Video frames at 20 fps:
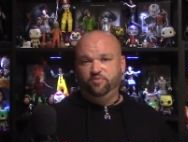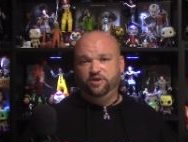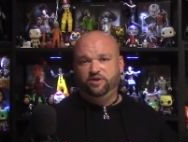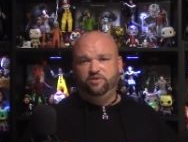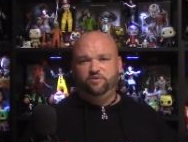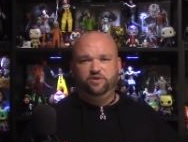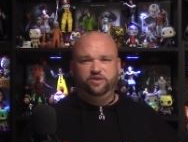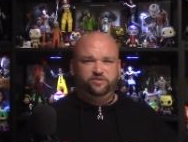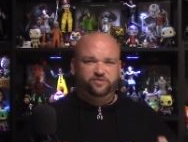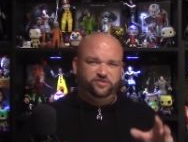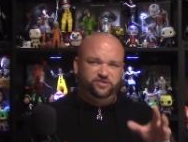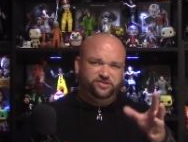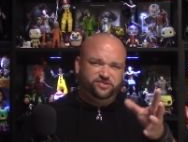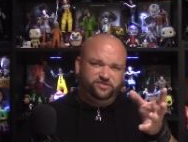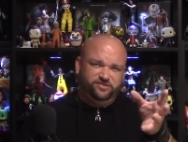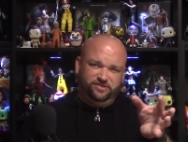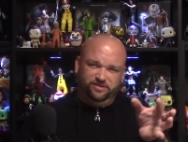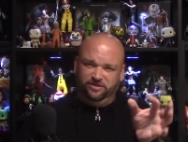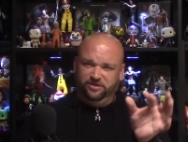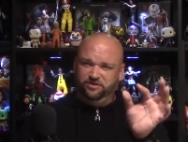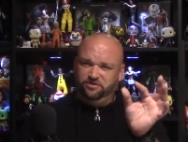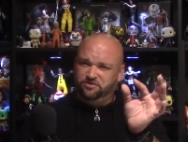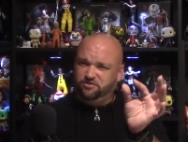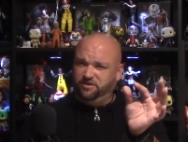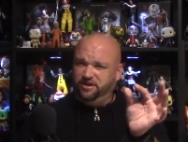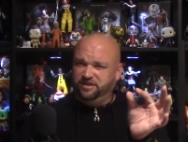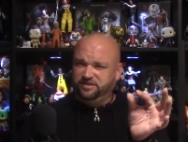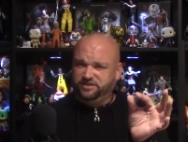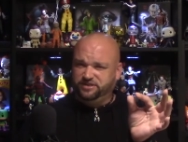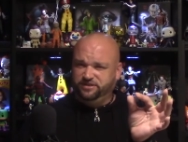But just a little
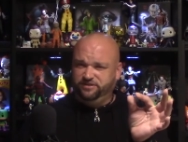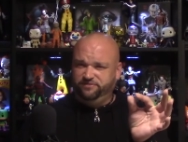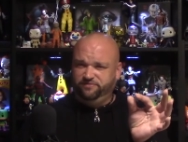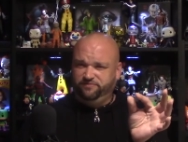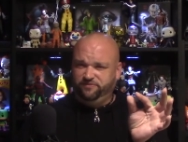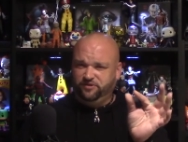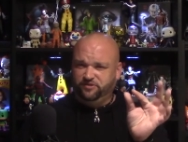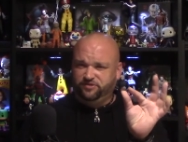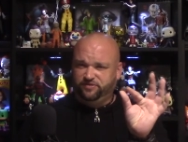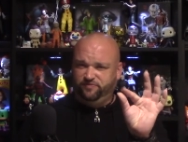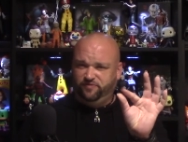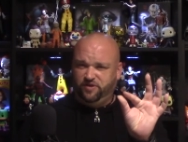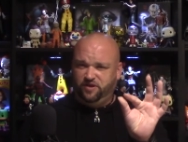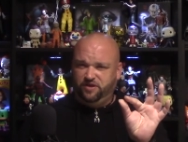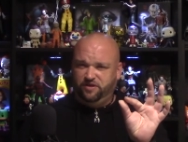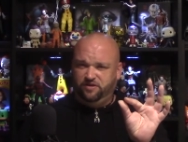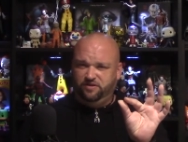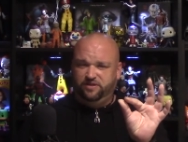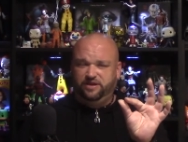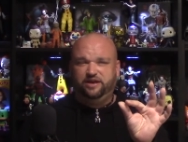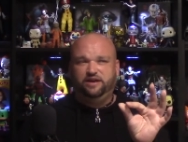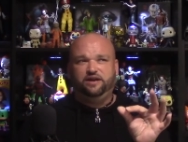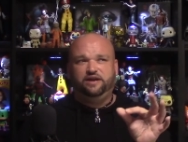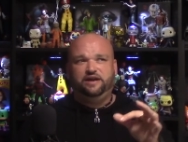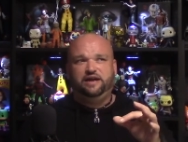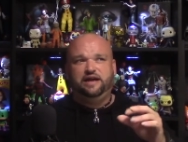question, first of all, uh,